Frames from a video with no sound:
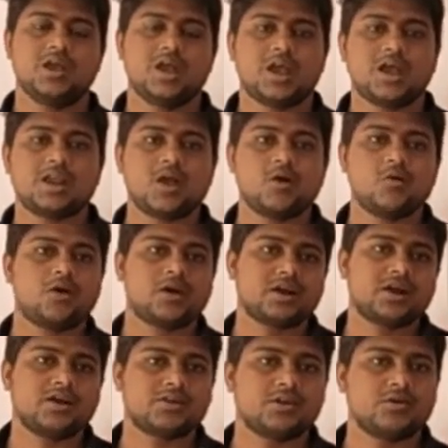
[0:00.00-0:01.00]
and our
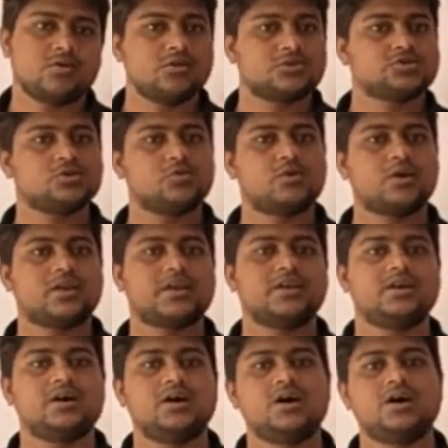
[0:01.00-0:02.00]
country also
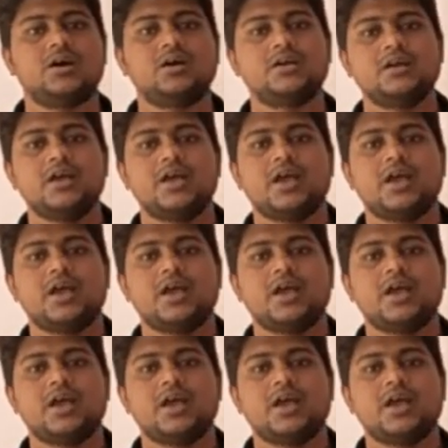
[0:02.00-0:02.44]
working hard